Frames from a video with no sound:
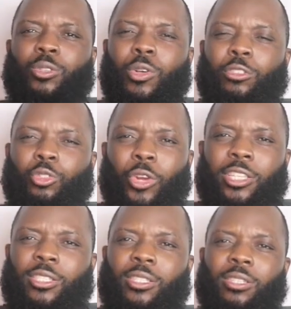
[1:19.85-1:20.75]
to
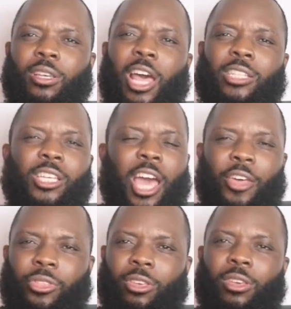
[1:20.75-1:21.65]
address
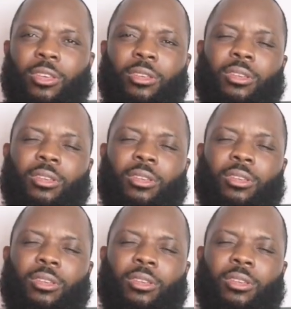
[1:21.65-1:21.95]
Cathey.